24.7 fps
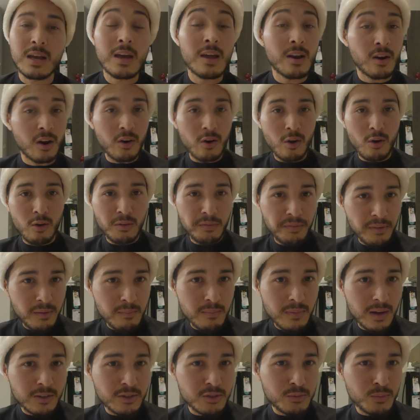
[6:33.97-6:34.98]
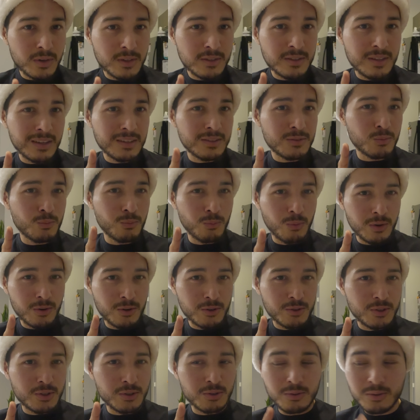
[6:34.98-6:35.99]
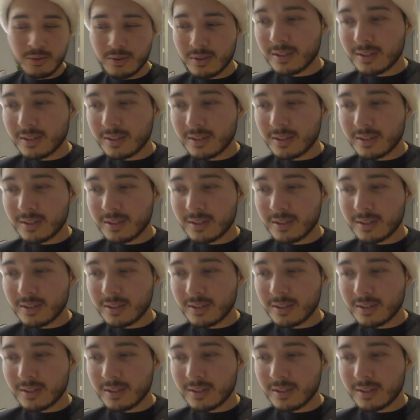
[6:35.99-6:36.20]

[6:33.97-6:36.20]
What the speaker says: Not all of them, I just wanna test 1 or 2.